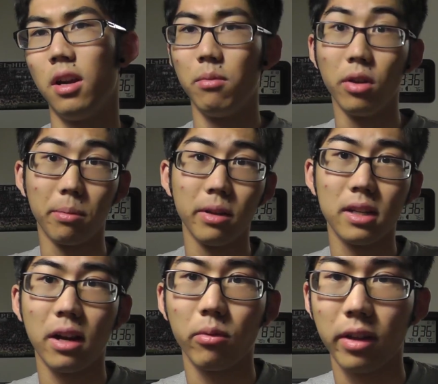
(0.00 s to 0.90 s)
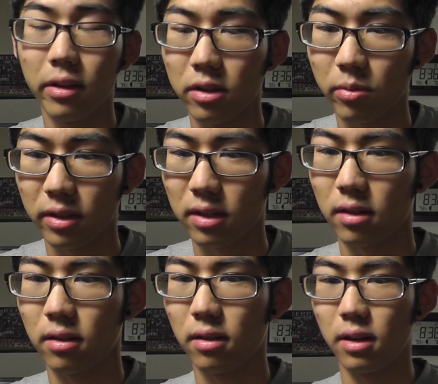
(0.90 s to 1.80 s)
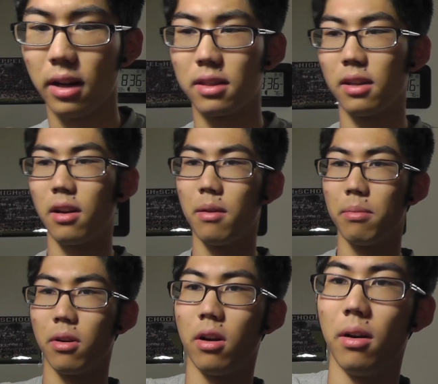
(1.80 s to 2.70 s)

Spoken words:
Really pleased with how this one's got set up.